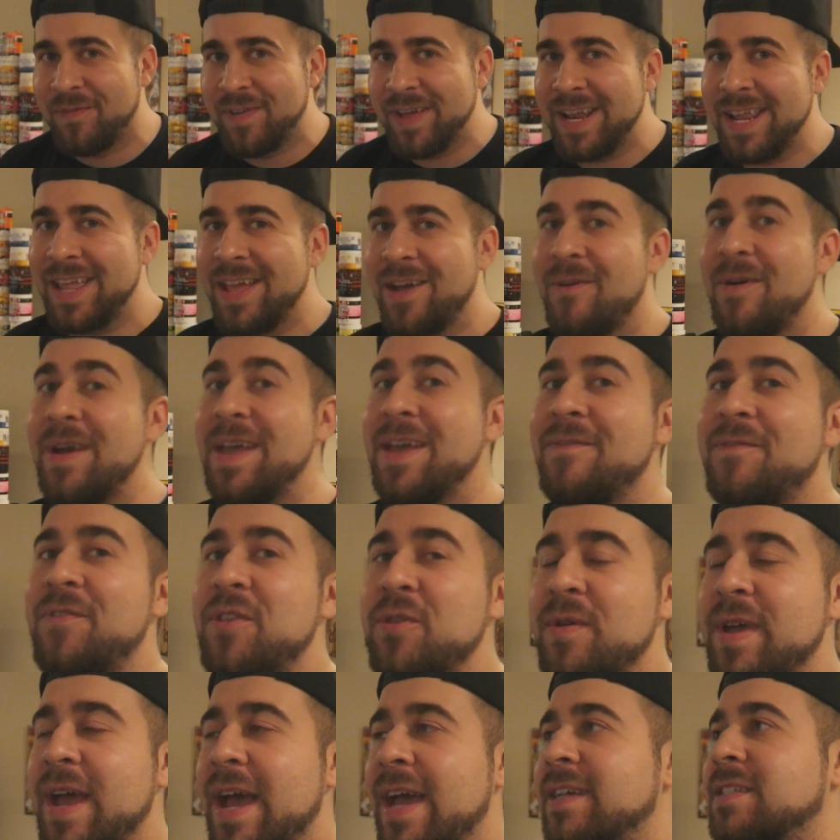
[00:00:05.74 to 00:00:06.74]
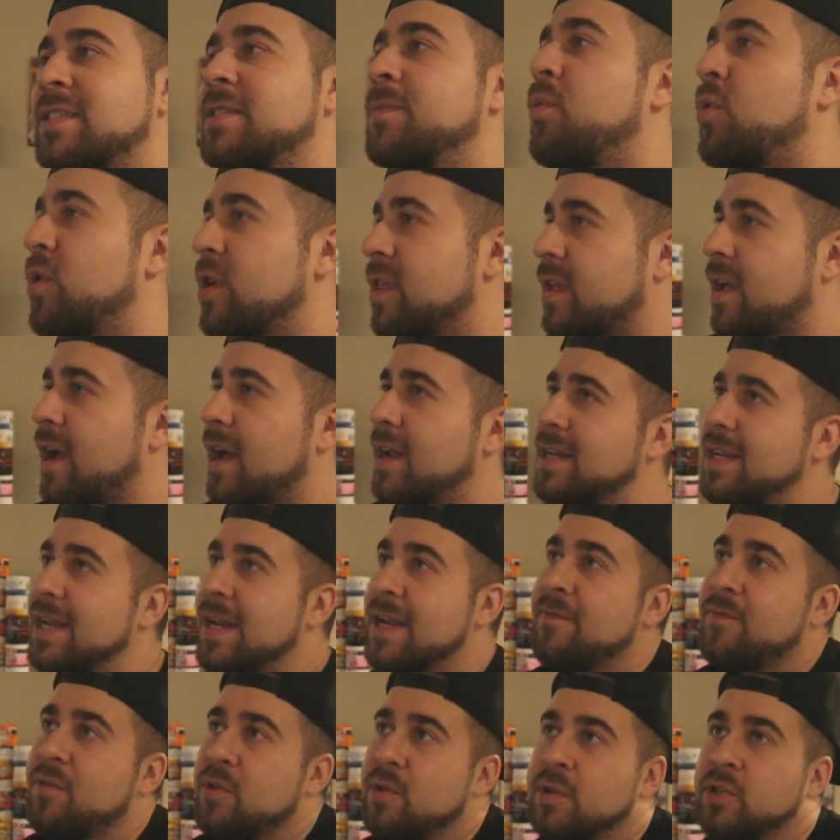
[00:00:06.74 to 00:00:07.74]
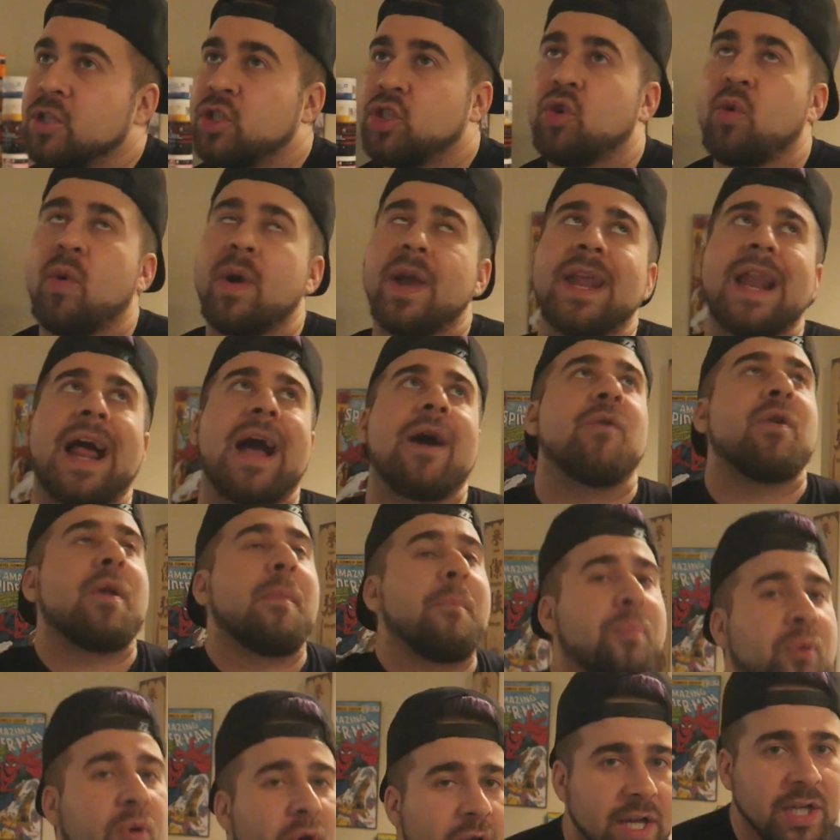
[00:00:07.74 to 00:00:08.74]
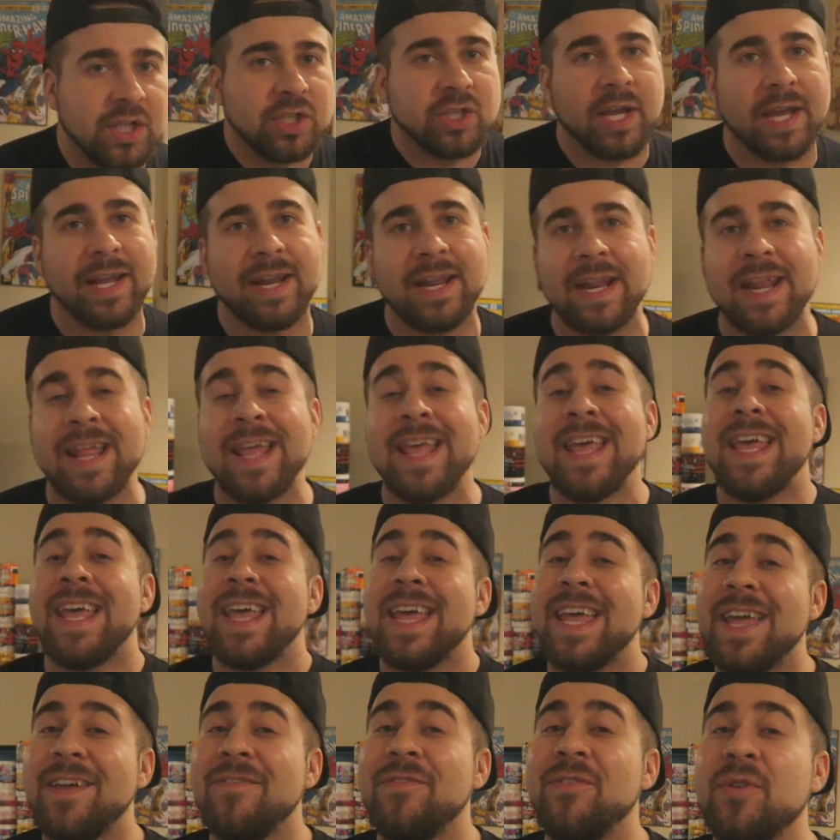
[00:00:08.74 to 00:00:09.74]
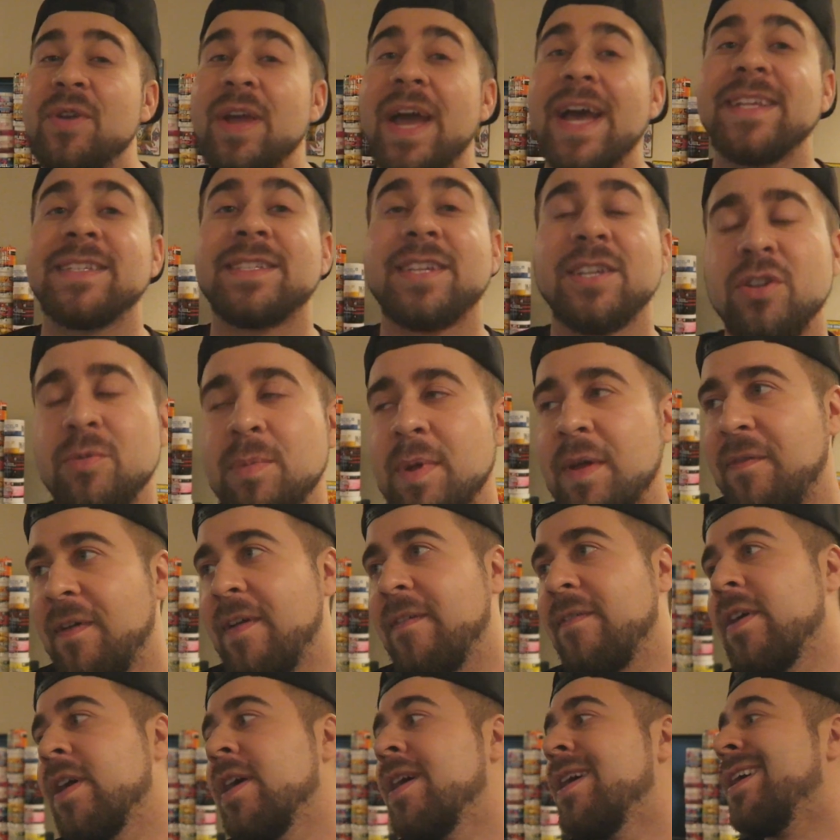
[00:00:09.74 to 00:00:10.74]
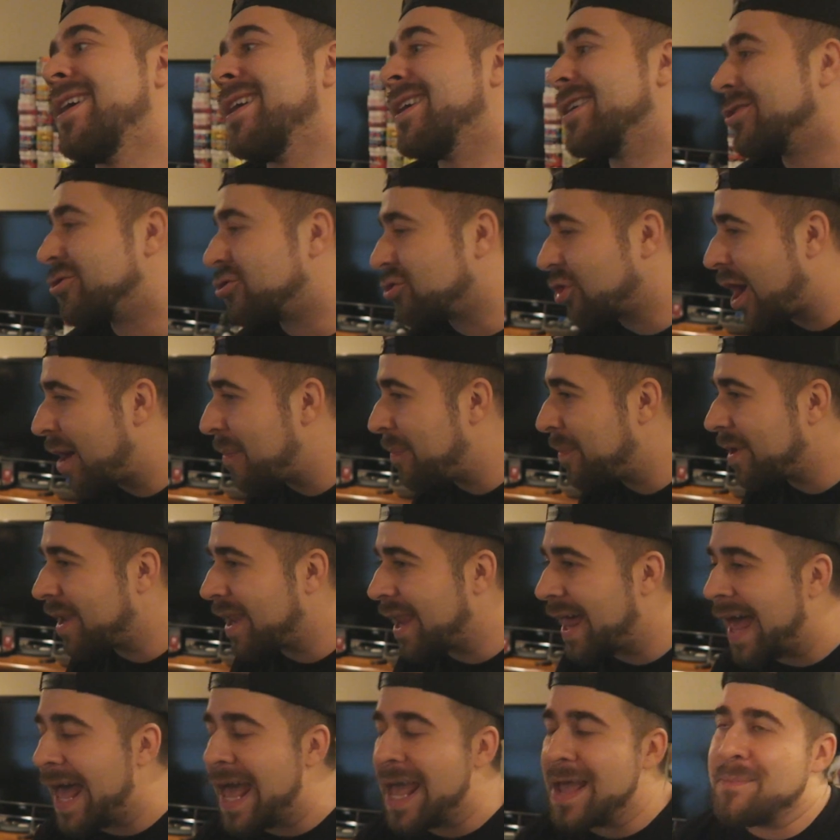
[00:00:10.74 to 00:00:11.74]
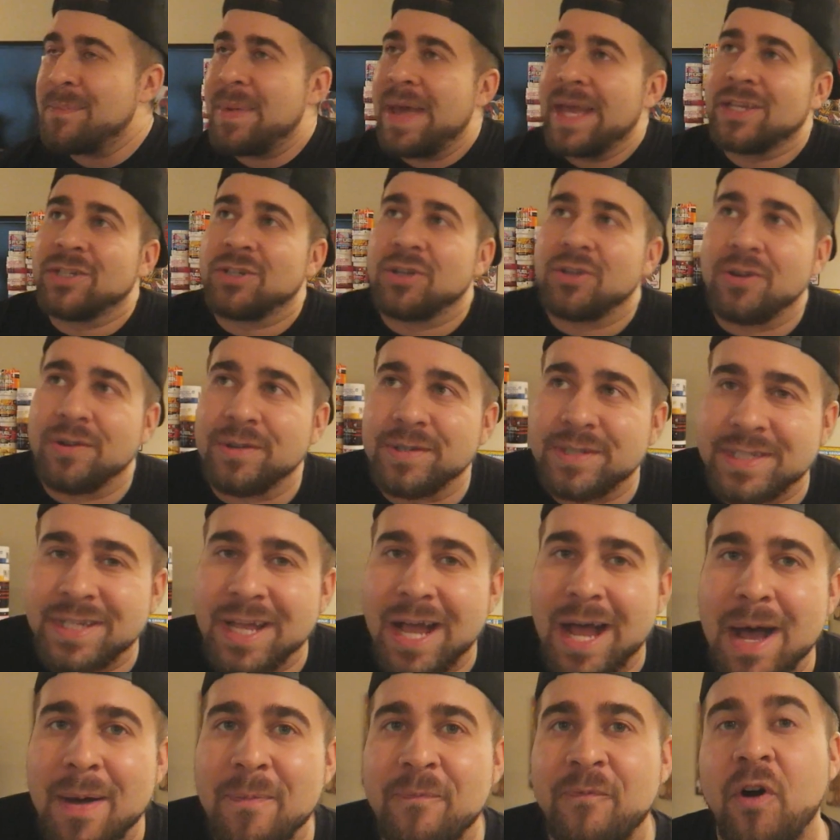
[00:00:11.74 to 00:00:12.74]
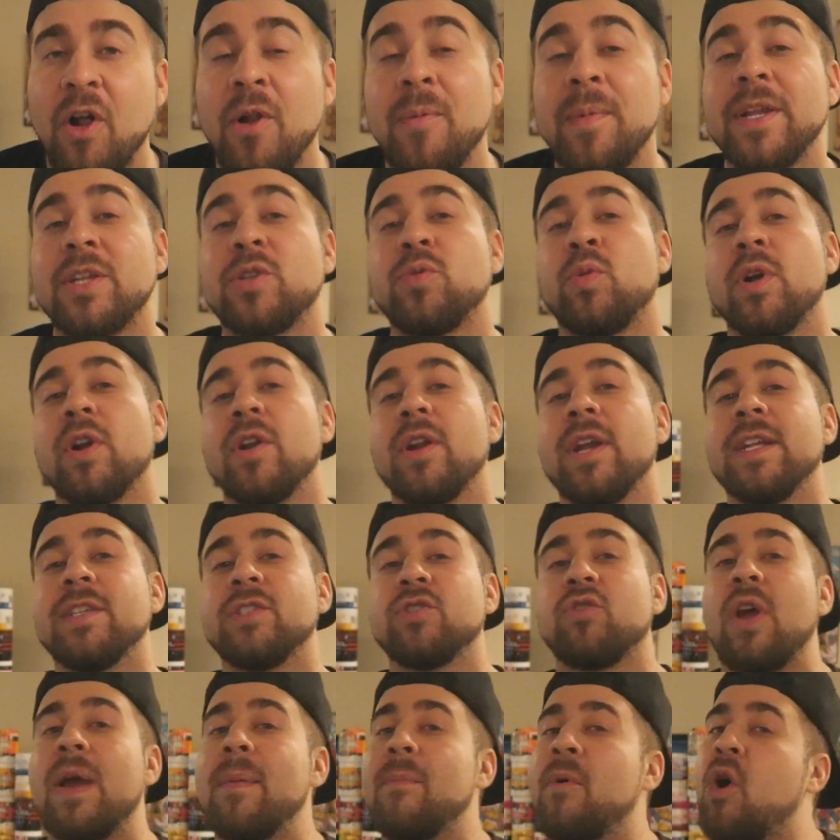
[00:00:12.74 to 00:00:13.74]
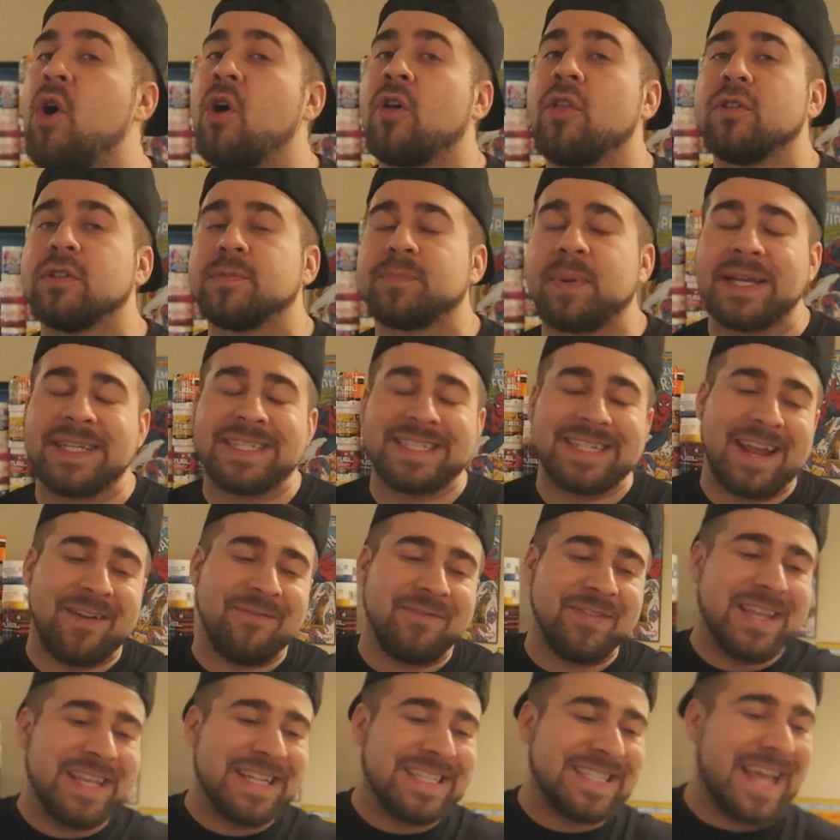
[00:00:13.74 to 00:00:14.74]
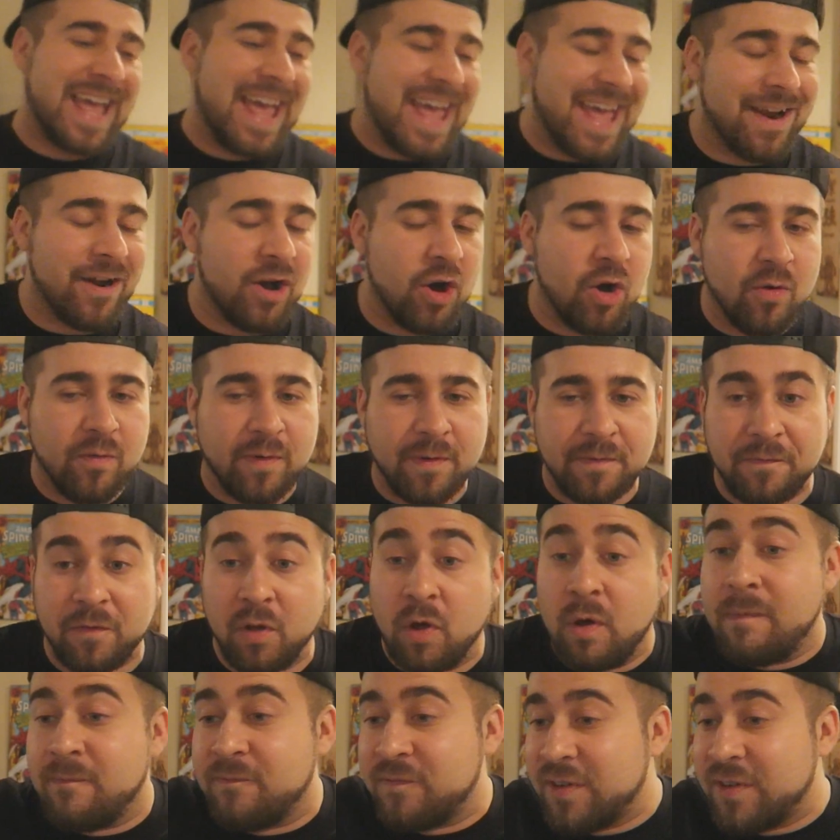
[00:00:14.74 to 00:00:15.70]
video. If you guys support the content, if you enjoy it, I would appreciate it if you guys could do me a favor, drop a like, make sure you're sub, follow me Twitter, Instagram, all those places. Everything is at Overflow.